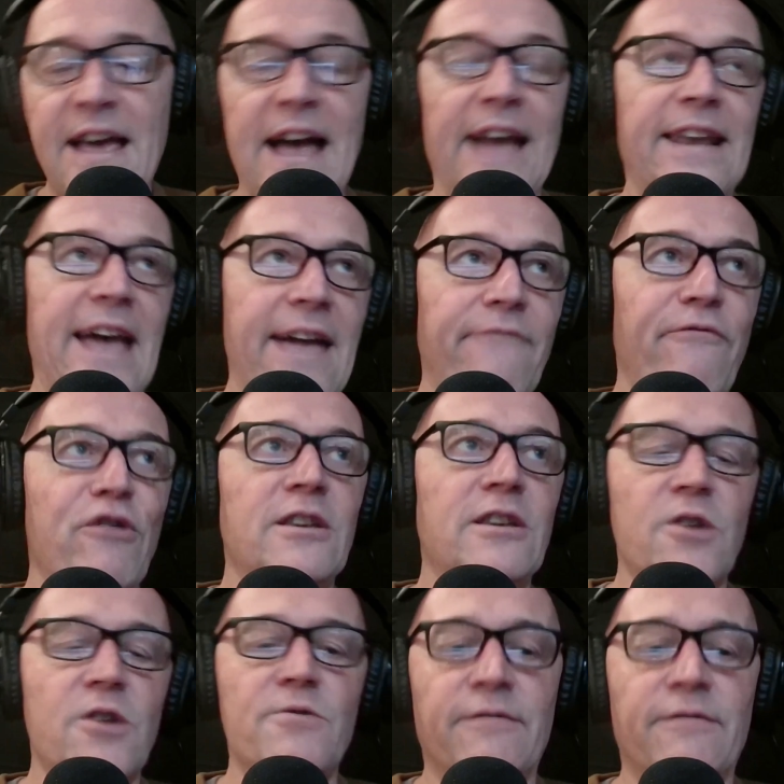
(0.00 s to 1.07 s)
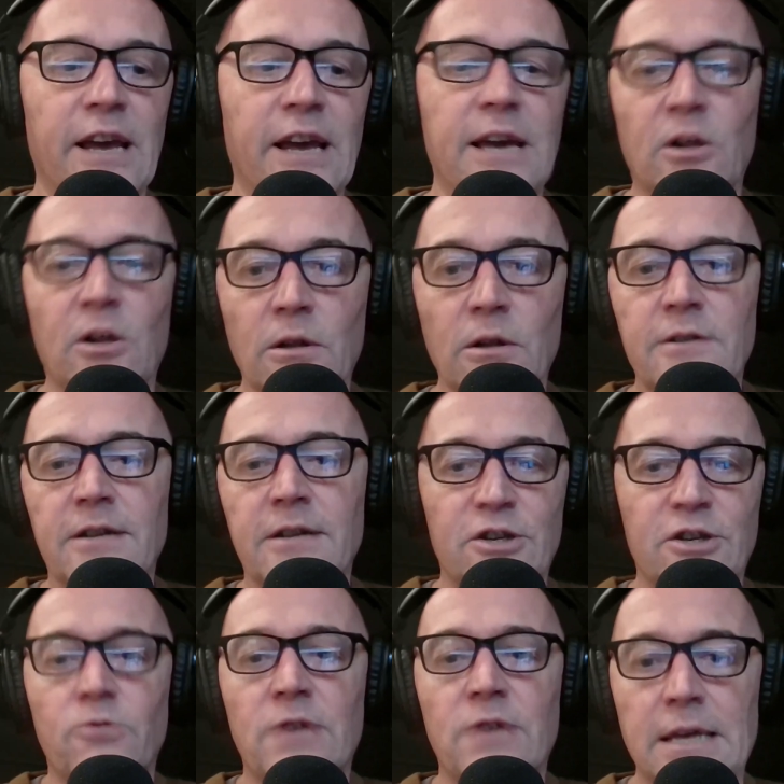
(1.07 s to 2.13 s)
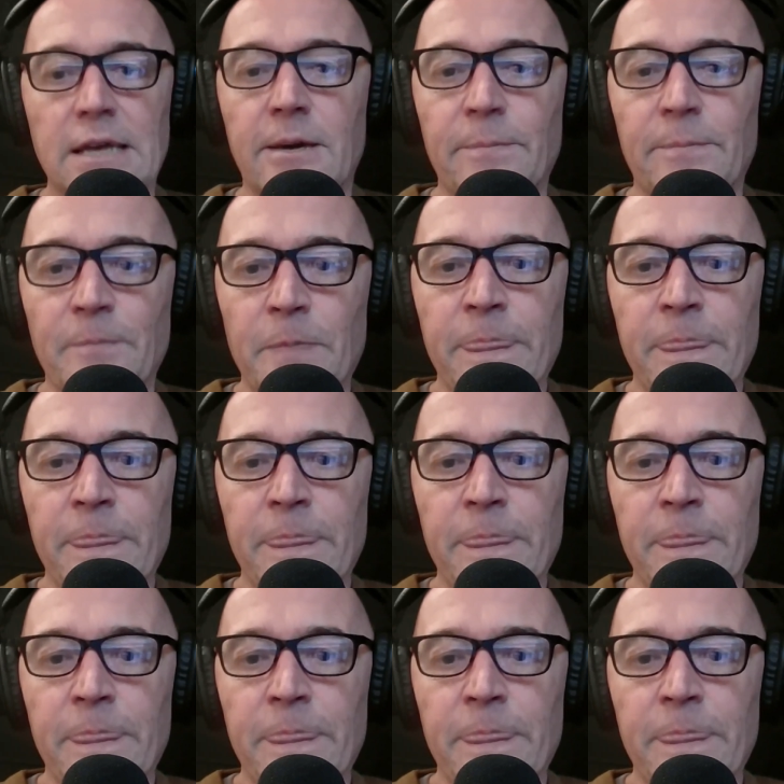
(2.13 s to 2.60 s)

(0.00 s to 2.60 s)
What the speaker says: And every used vehicle is unique.